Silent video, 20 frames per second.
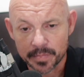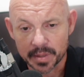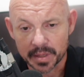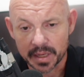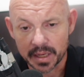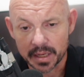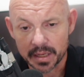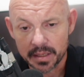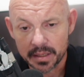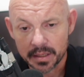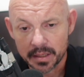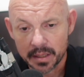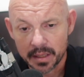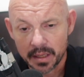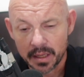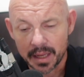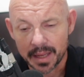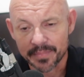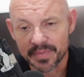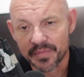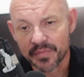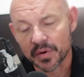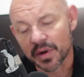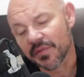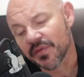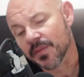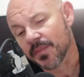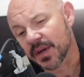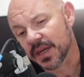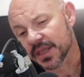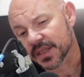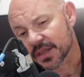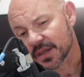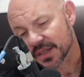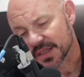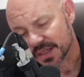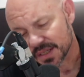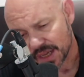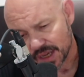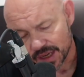Okay? And before everybody
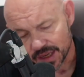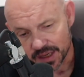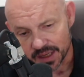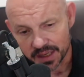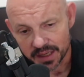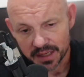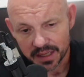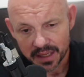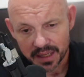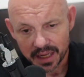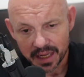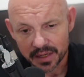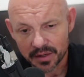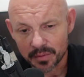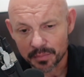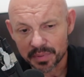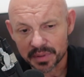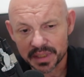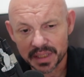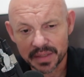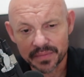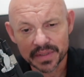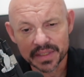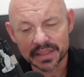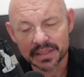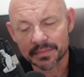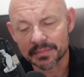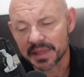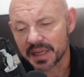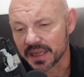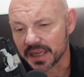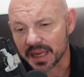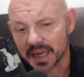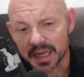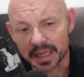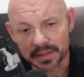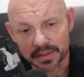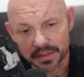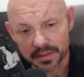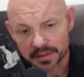starts saying it, I don't believe it's the money
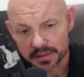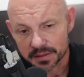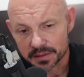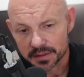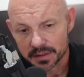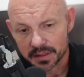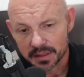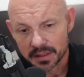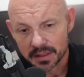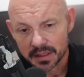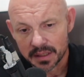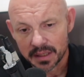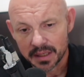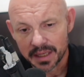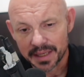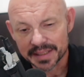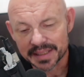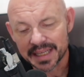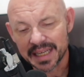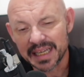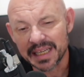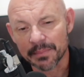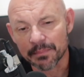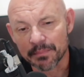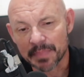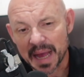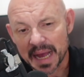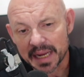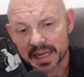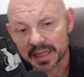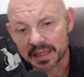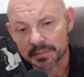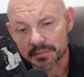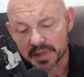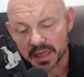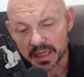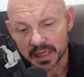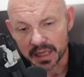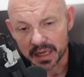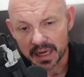either. He's getting backup
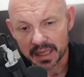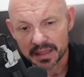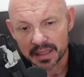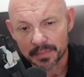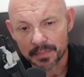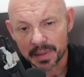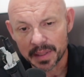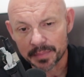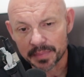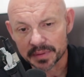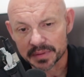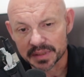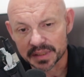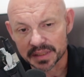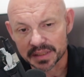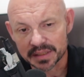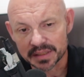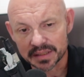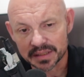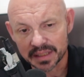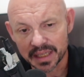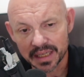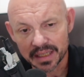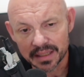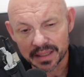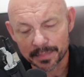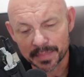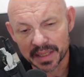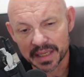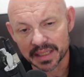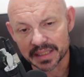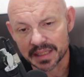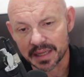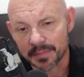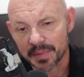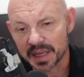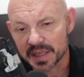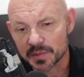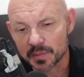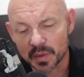money, and I think people just think that because he
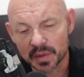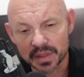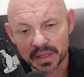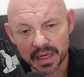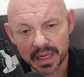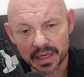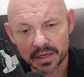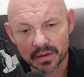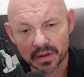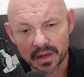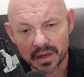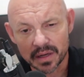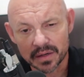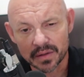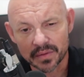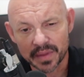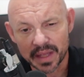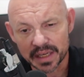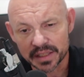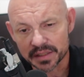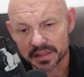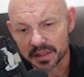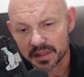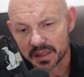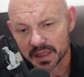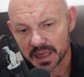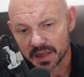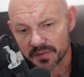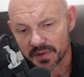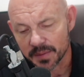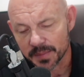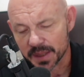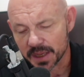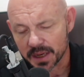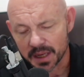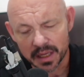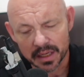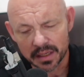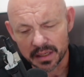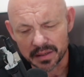makes more than Aiden O'Connell, that should give him the
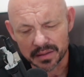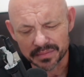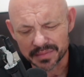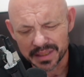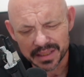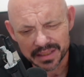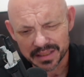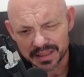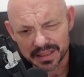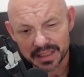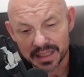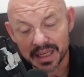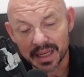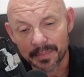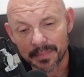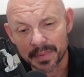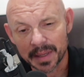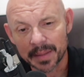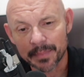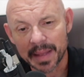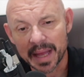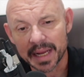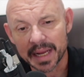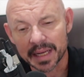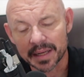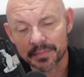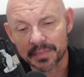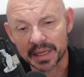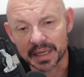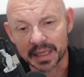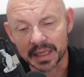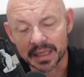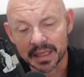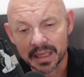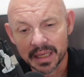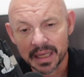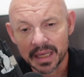nod. No, he got paid backup money.